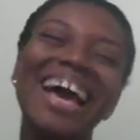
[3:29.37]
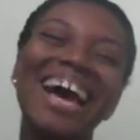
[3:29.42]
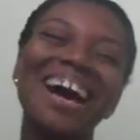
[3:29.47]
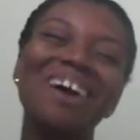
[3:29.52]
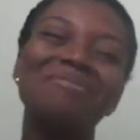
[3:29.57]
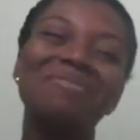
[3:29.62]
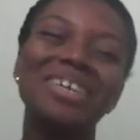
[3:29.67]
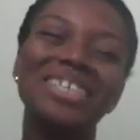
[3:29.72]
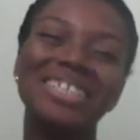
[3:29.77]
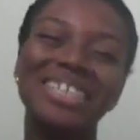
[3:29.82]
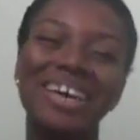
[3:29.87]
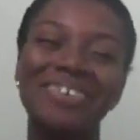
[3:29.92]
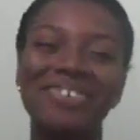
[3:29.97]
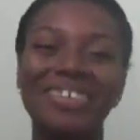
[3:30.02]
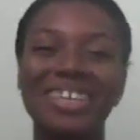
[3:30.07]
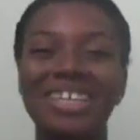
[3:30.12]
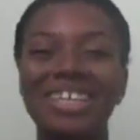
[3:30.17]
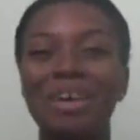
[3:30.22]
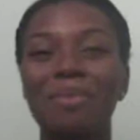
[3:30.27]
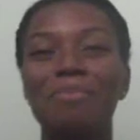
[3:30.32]
but
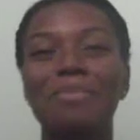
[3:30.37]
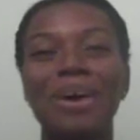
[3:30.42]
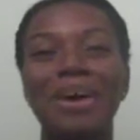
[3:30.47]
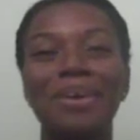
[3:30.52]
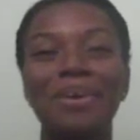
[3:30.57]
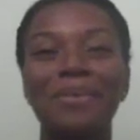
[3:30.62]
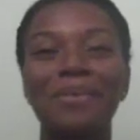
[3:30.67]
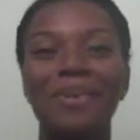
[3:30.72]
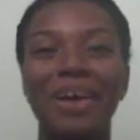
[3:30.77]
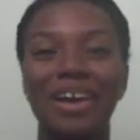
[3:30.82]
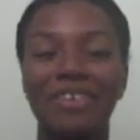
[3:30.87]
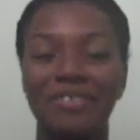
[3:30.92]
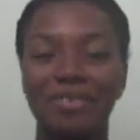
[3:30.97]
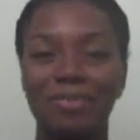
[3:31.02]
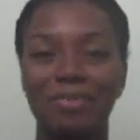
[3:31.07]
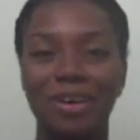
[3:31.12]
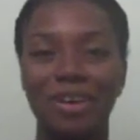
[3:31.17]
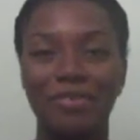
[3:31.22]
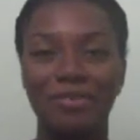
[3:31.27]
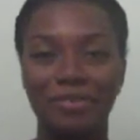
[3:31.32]
definitely a better wife
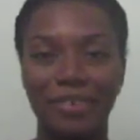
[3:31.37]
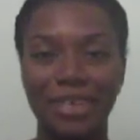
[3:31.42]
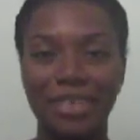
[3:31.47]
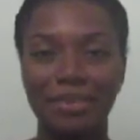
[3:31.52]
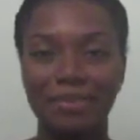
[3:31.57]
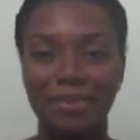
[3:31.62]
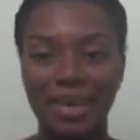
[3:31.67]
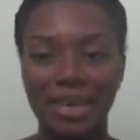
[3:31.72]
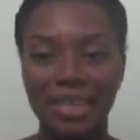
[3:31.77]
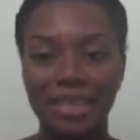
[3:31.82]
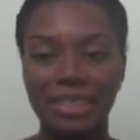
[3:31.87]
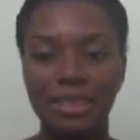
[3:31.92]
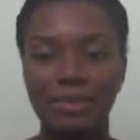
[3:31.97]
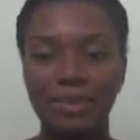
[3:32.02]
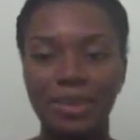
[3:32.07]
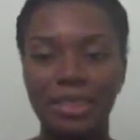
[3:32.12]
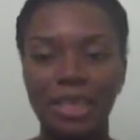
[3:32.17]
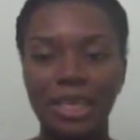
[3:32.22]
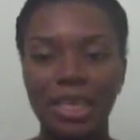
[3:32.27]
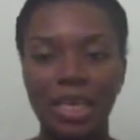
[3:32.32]
and better friend to my
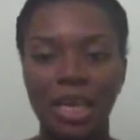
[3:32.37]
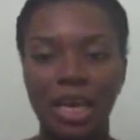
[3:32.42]
husband.